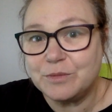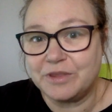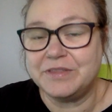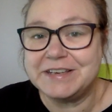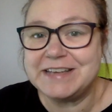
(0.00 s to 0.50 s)

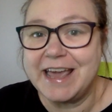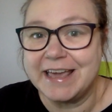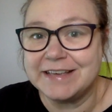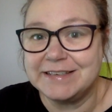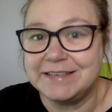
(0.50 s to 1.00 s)
with the
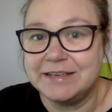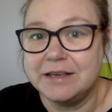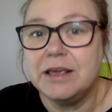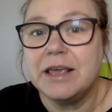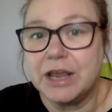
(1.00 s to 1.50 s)
text
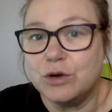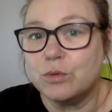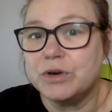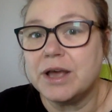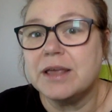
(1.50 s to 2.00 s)
in
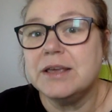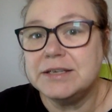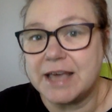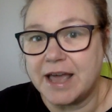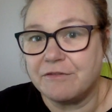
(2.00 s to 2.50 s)
order
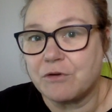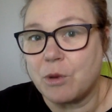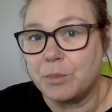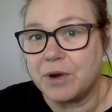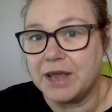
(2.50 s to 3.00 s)
to have
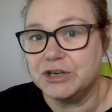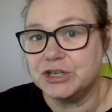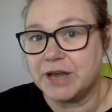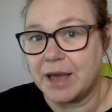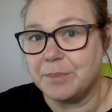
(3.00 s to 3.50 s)

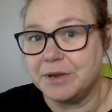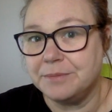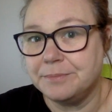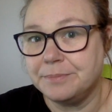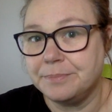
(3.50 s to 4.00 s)
comprehension happen.
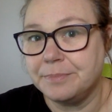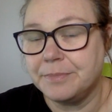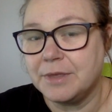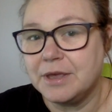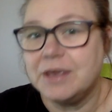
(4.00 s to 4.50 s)

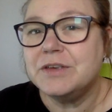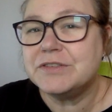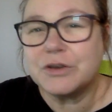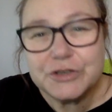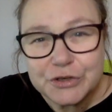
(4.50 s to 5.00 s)

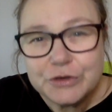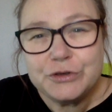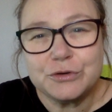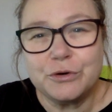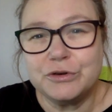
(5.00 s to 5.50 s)
So do you
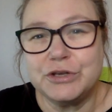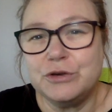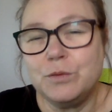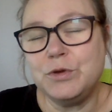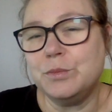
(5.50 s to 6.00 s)
talk to
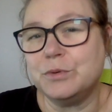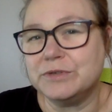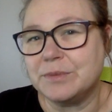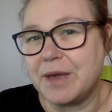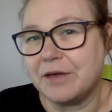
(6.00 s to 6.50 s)
your
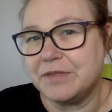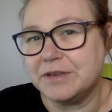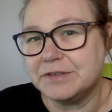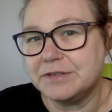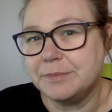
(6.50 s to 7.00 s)
pupils about
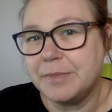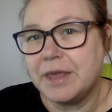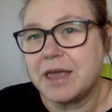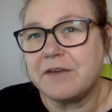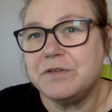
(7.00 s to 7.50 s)
this?
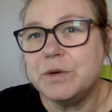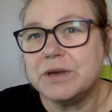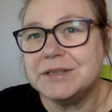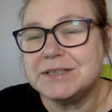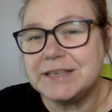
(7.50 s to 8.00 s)
Have you
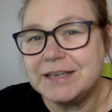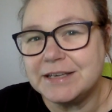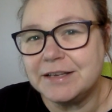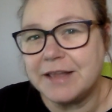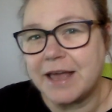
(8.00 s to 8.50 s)

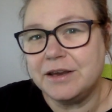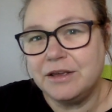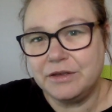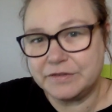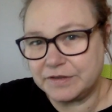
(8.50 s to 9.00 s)
considered that
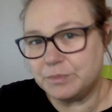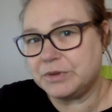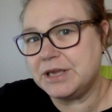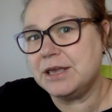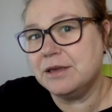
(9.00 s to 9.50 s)

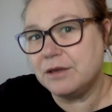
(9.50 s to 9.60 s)
simply